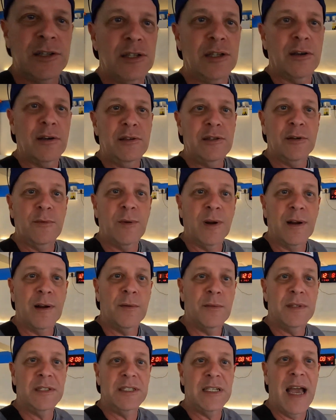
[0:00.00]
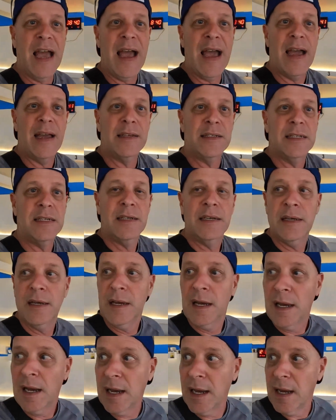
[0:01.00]
of showed you where it was at.
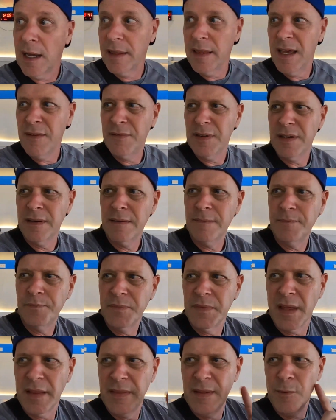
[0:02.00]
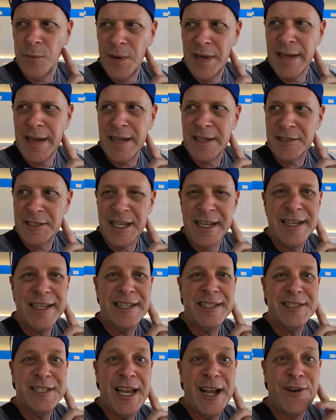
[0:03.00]
They even, I think one guy's
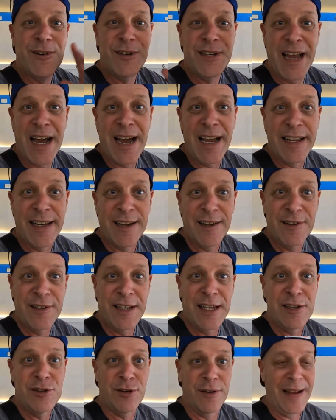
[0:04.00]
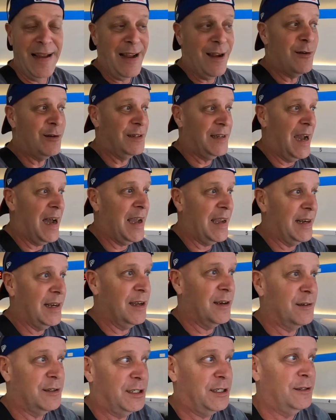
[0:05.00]
getting his hair dyed here. You can get your hair dyed
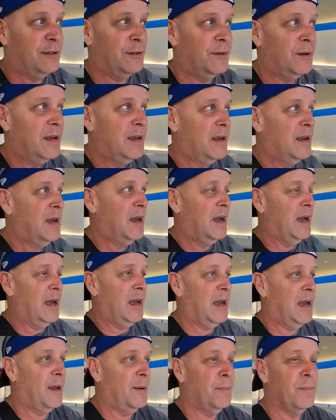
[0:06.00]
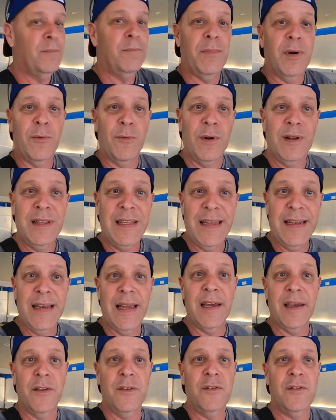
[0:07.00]
here too. But really
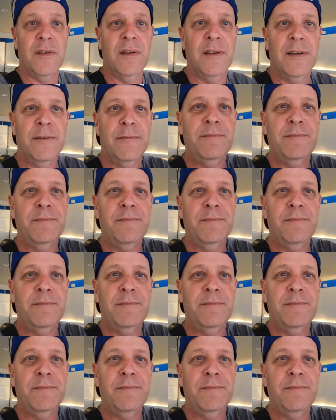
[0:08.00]
nice.